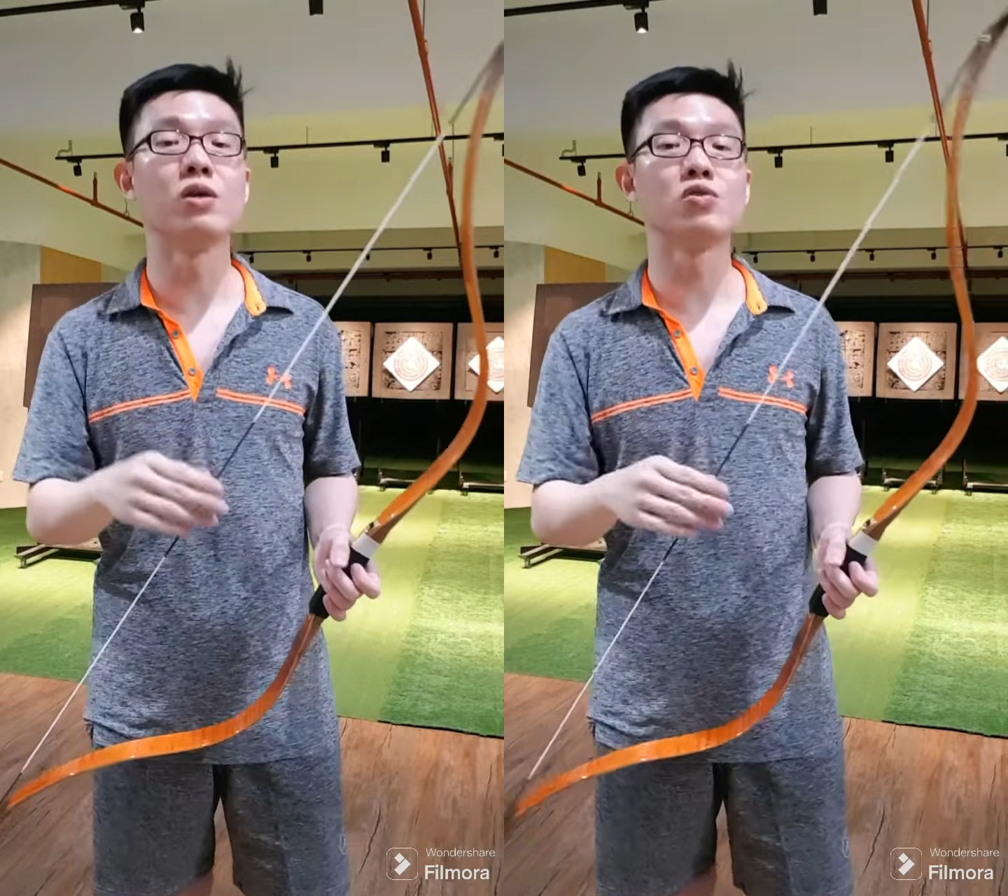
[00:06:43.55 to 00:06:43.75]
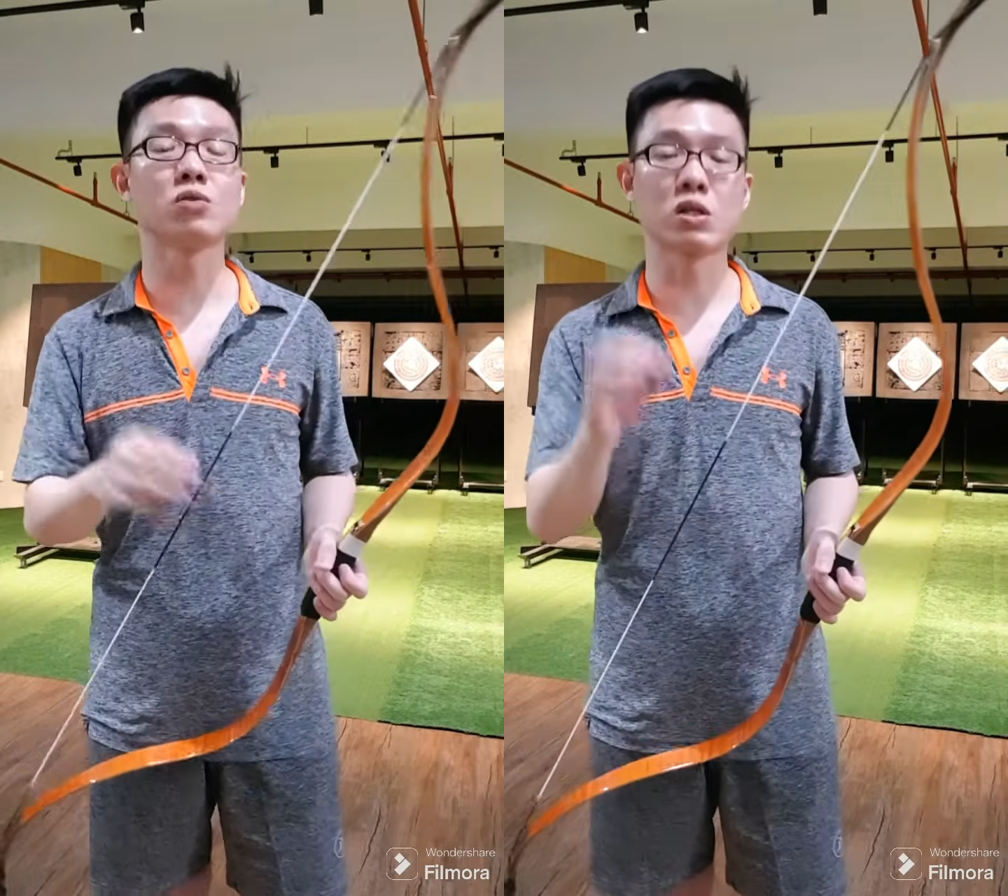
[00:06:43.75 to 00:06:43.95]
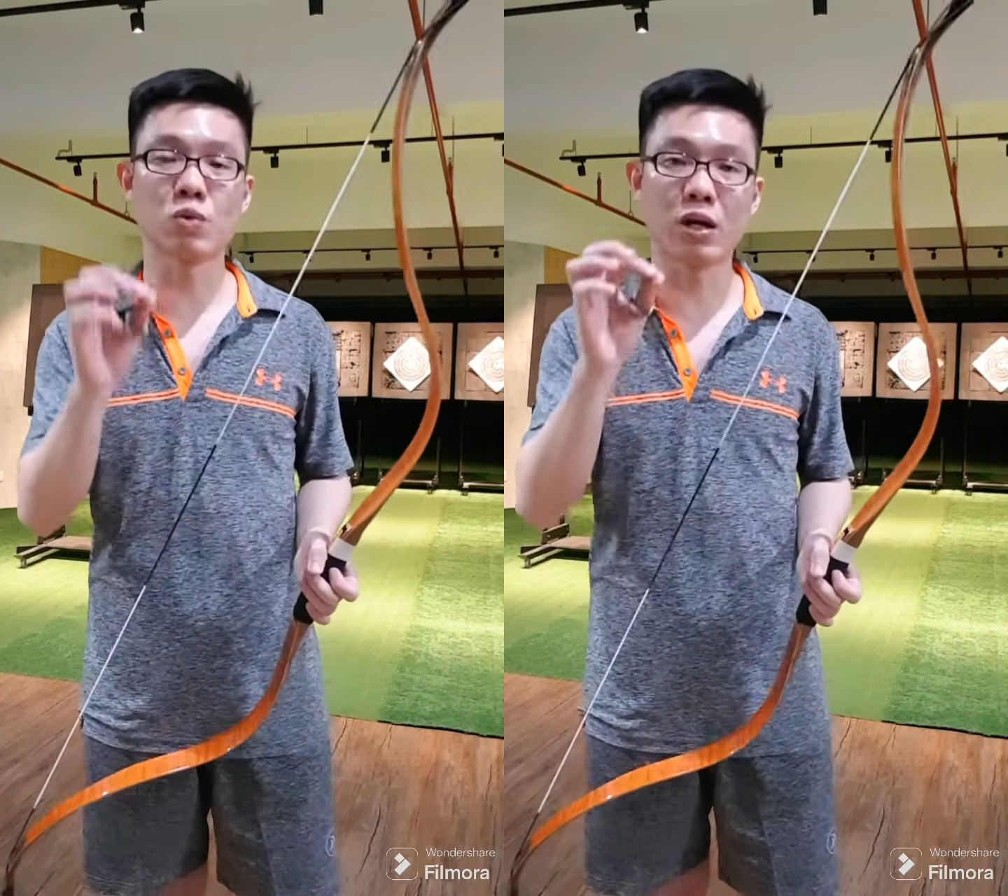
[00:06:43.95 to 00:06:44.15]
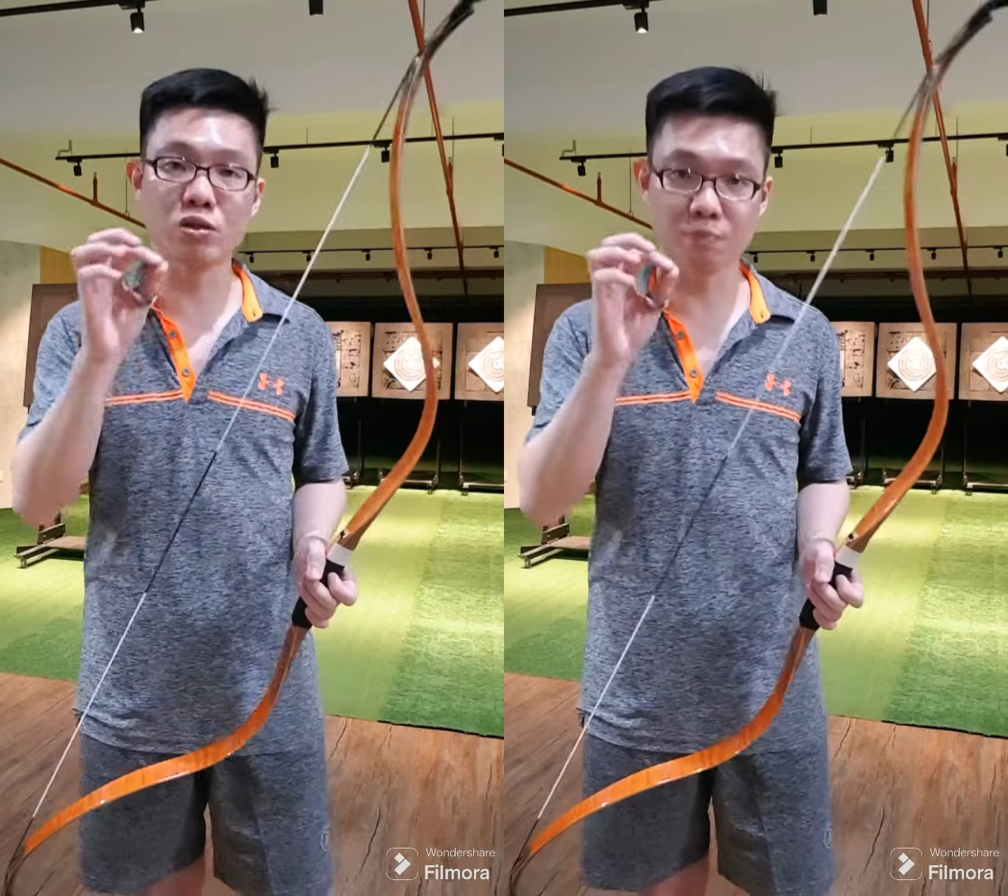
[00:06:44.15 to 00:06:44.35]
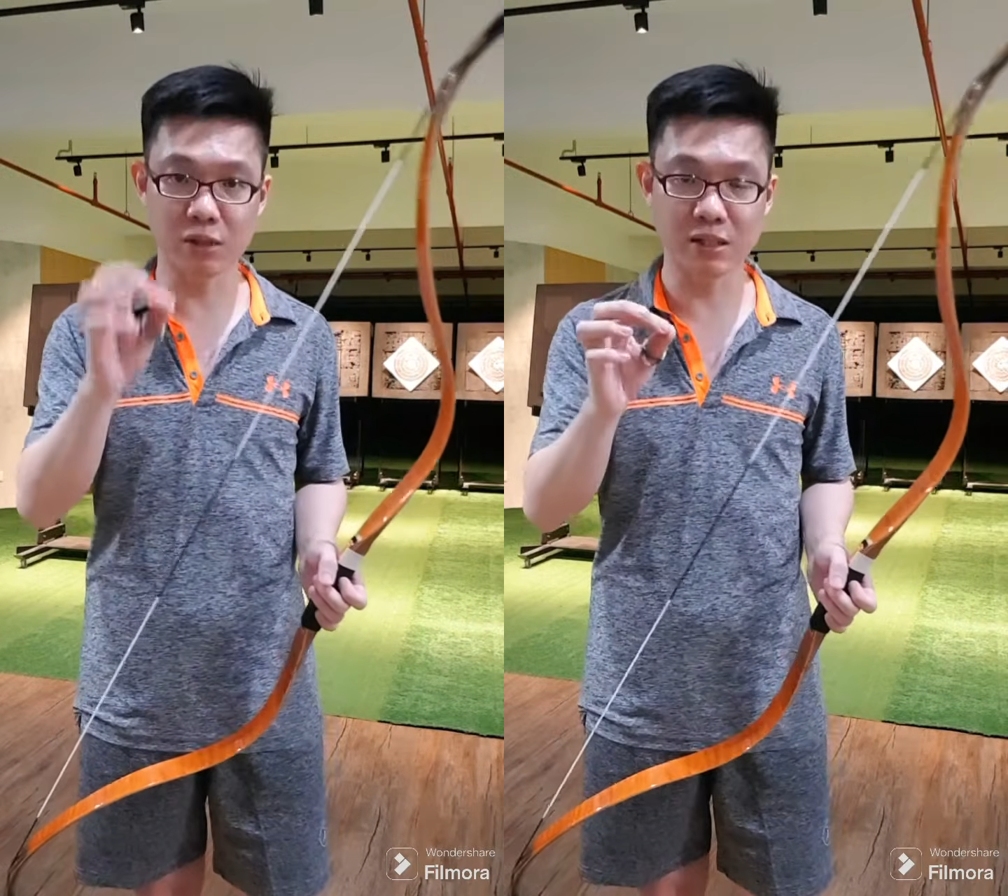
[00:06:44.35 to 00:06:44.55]
So that's why I use
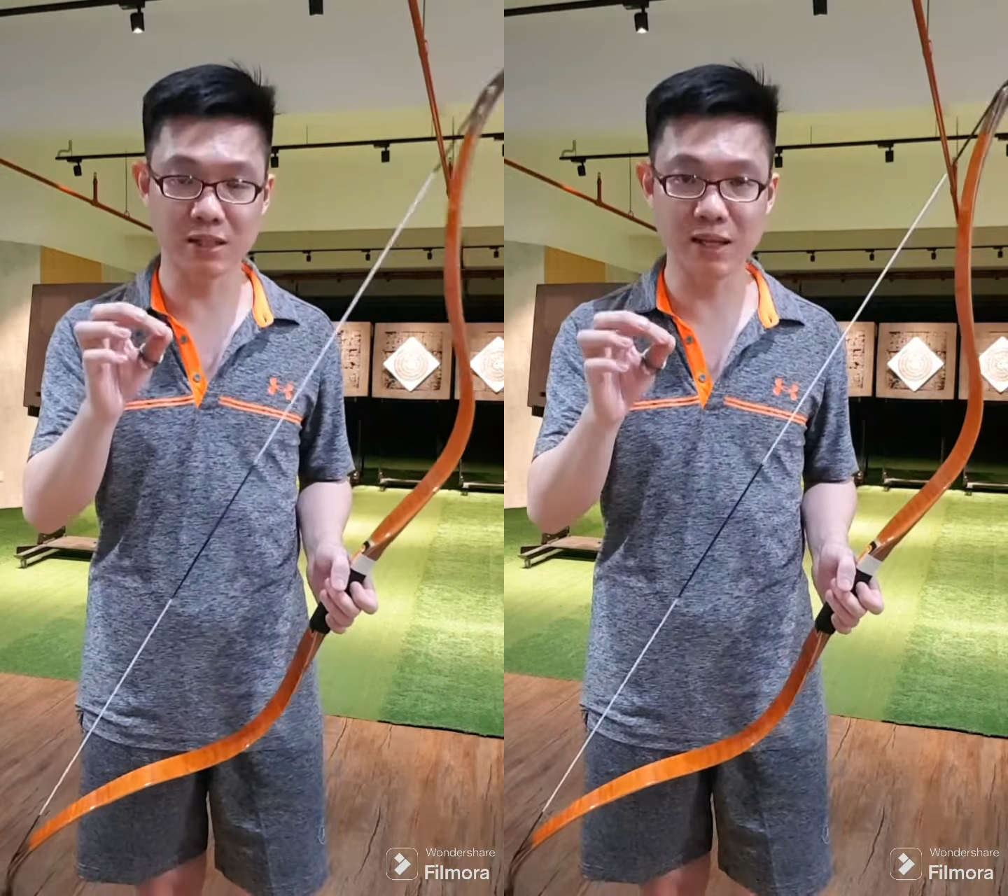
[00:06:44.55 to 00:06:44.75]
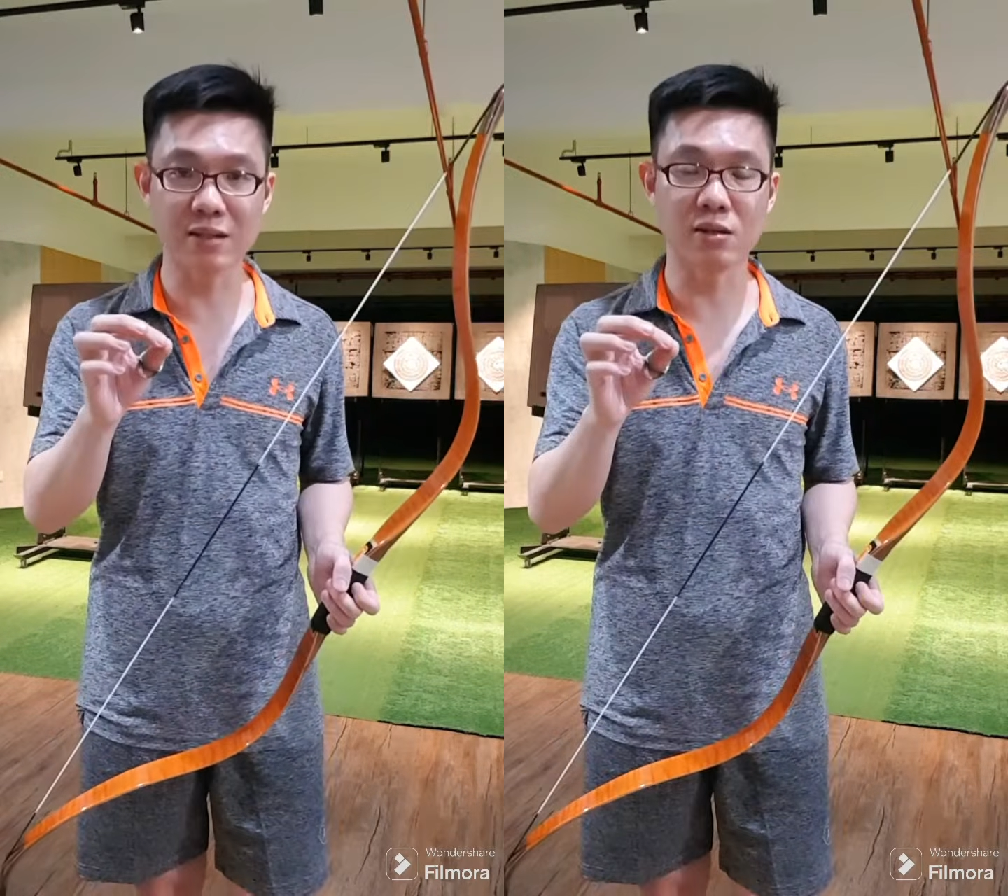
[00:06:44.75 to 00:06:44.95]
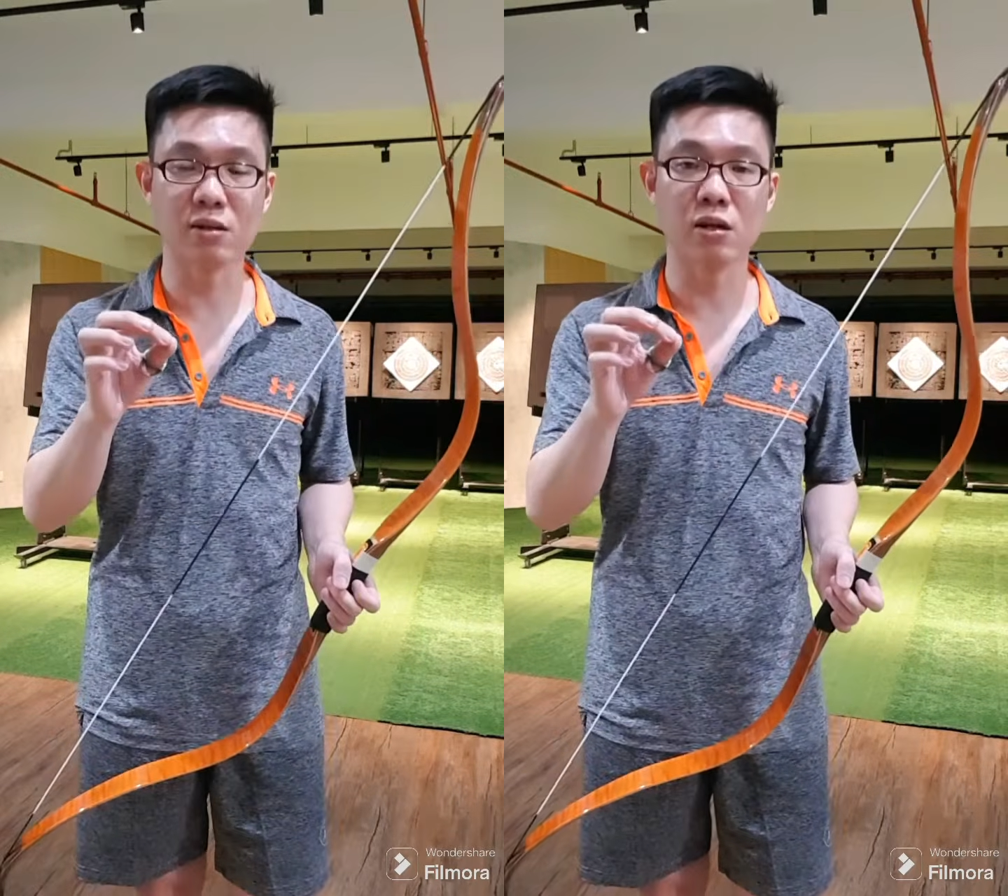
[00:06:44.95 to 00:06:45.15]
percent